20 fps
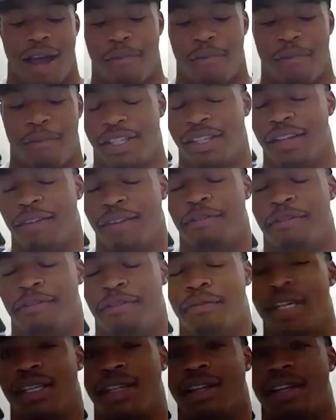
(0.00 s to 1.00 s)
originally
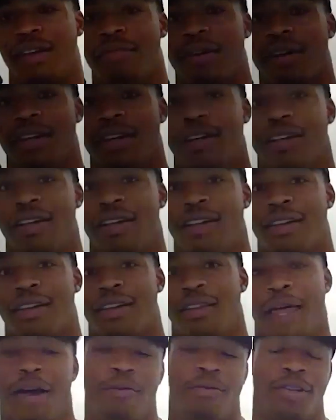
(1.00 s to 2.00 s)
from Michigan, but
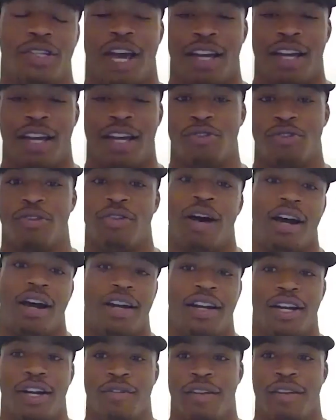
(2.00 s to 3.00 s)
I went to high school out
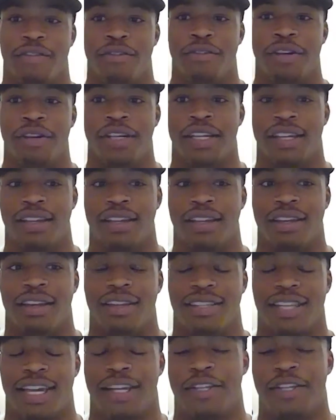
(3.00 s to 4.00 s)
here in Riverwood and
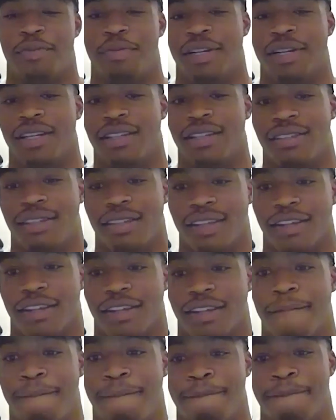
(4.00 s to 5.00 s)
Sandy Springs.
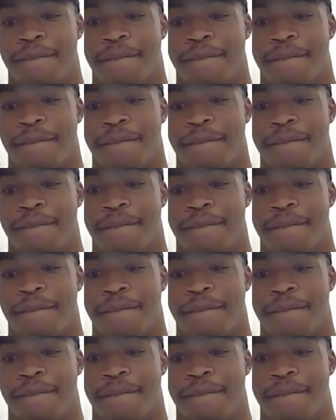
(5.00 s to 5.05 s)
And